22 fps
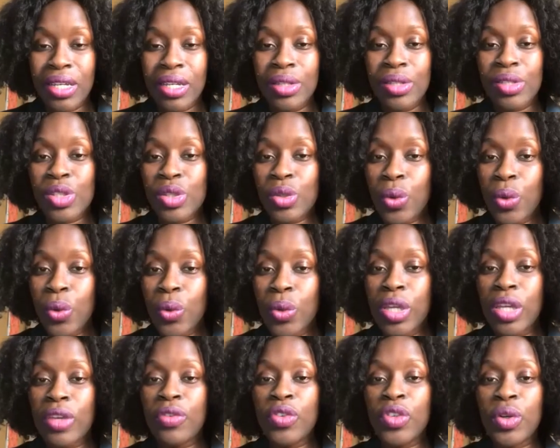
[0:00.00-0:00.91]
So
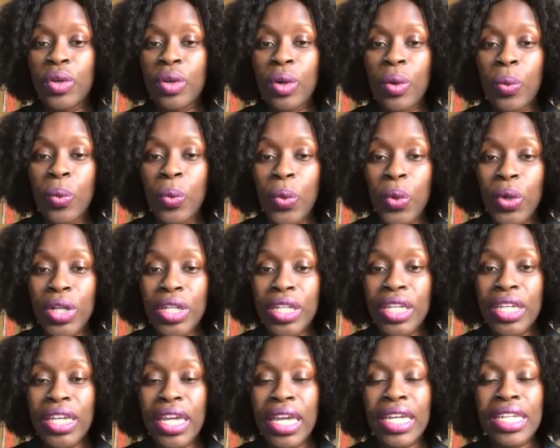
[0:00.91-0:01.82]
if you're
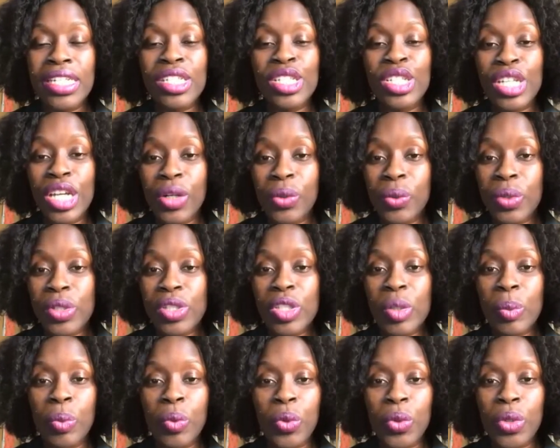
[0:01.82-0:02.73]
awarding a general
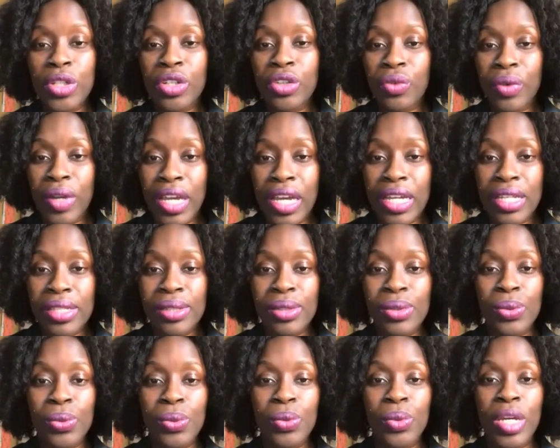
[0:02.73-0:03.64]
support grant
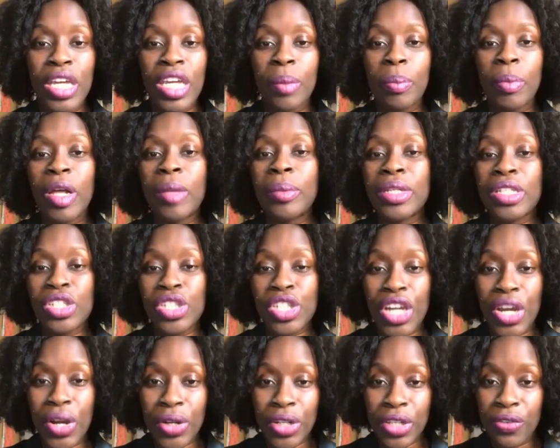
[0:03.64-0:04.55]
to a public
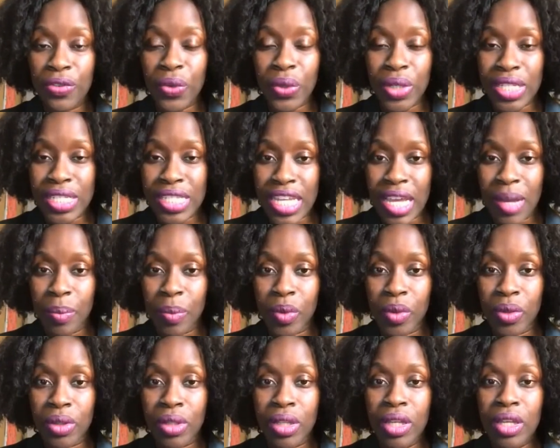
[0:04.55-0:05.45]
charity, for
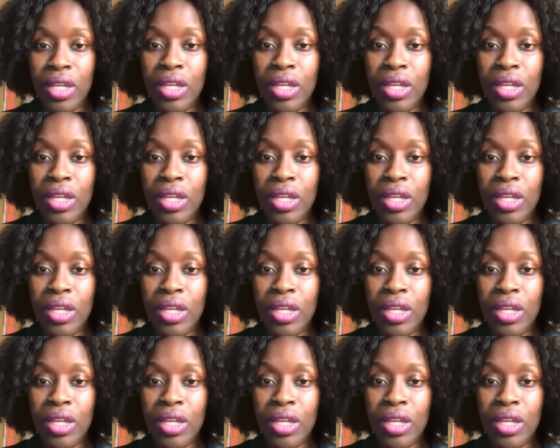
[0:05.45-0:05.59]
example,